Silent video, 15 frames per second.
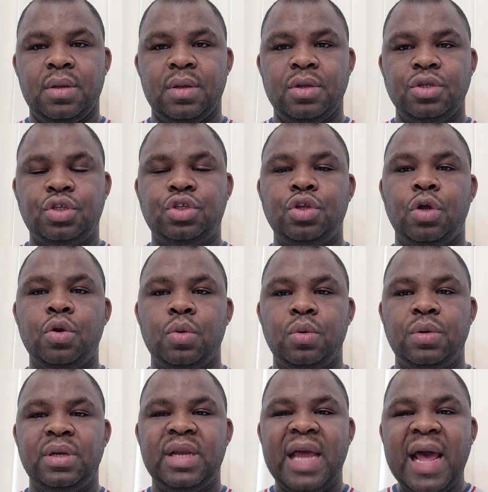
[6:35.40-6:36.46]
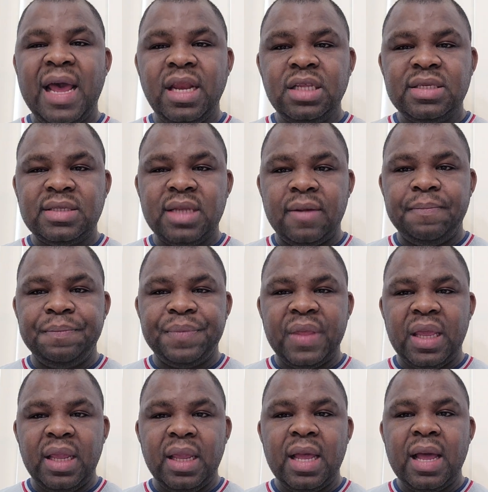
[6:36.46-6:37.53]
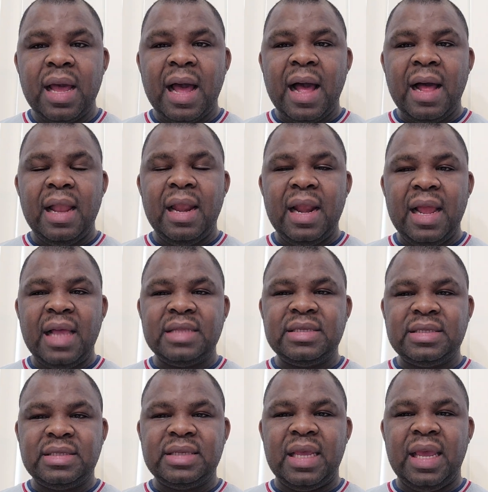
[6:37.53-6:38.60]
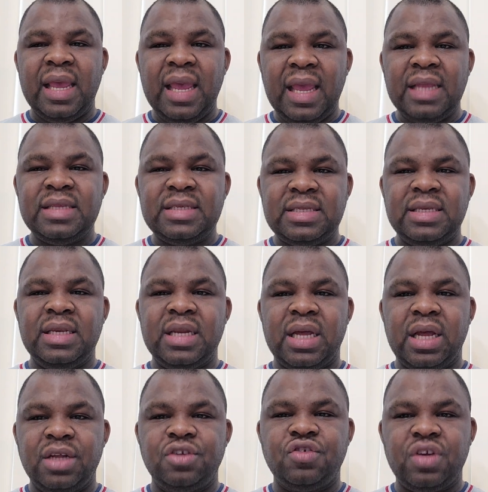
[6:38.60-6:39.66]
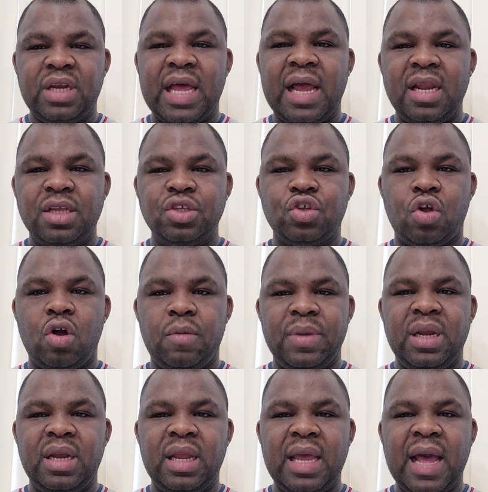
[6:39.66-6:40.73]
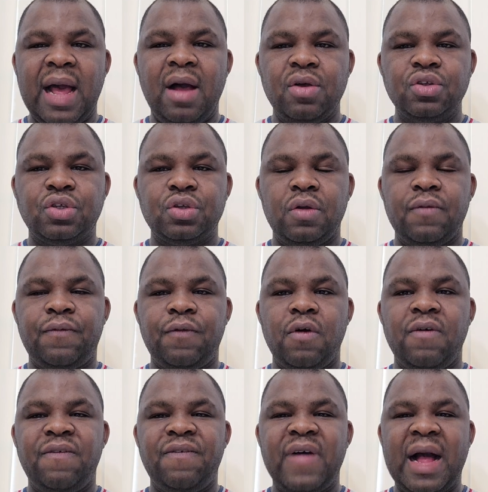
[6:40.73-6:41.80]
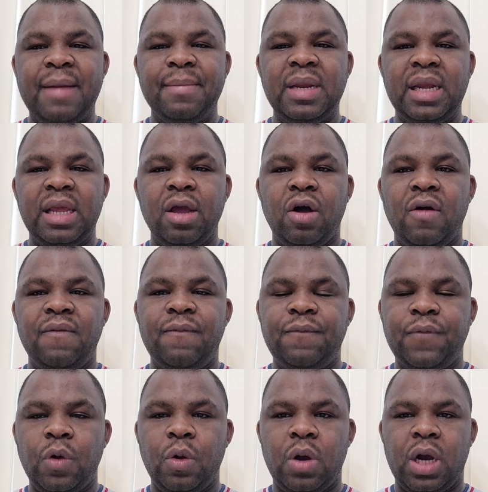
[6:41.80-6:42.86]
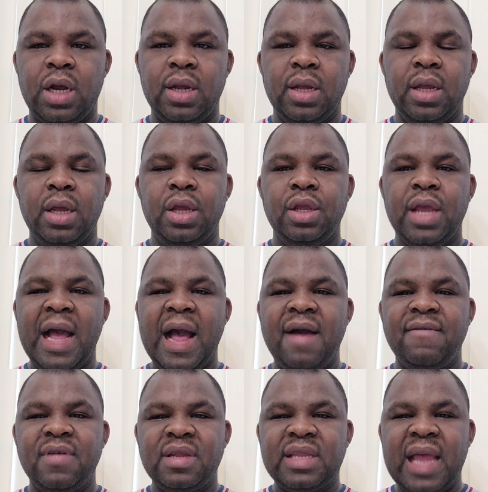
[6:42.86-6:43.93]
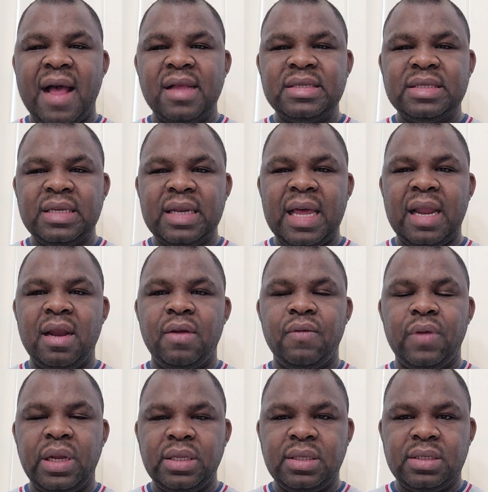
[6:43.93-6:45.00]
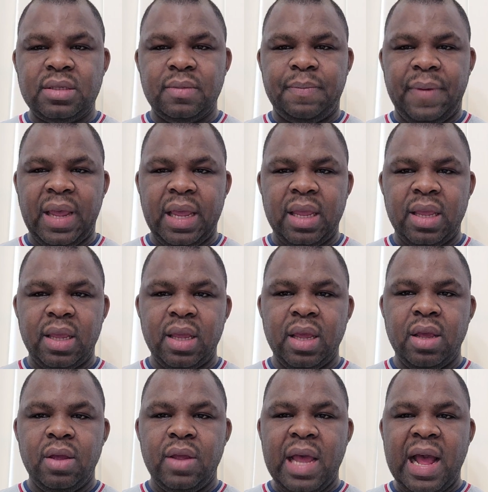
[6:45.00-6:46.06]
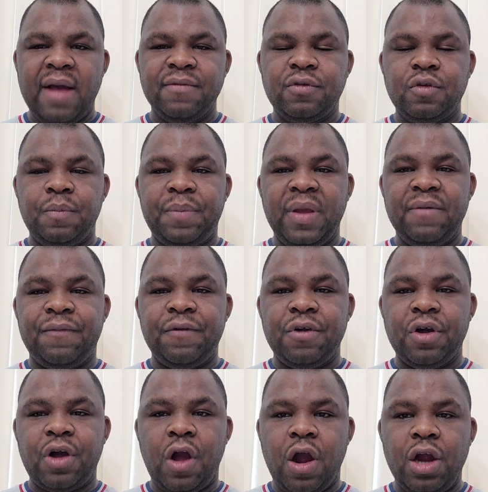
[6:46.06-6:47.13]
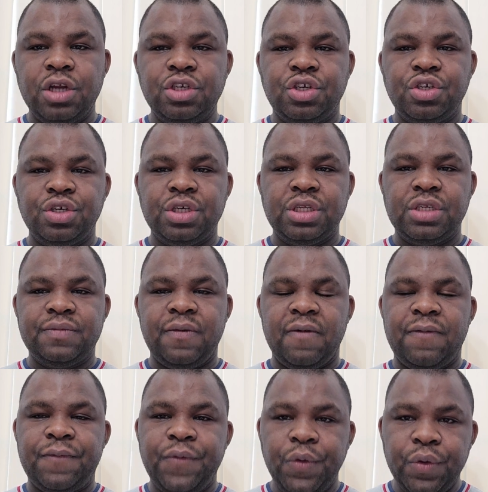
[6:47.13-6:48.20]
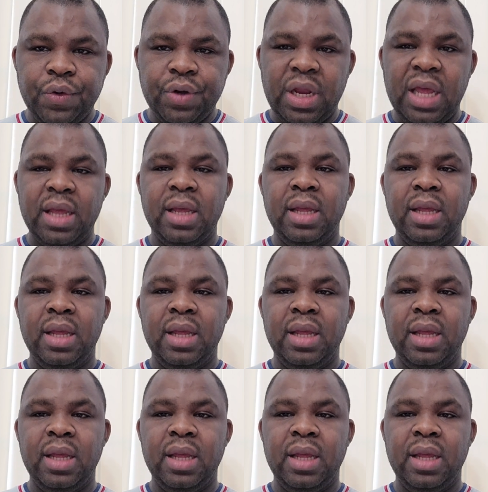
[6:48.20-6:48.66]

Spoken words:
So 9 something, let's say $1,800 come in the household for a family of 4. You have $1,000 rent to pay. You have to pay for a car insurance, for food,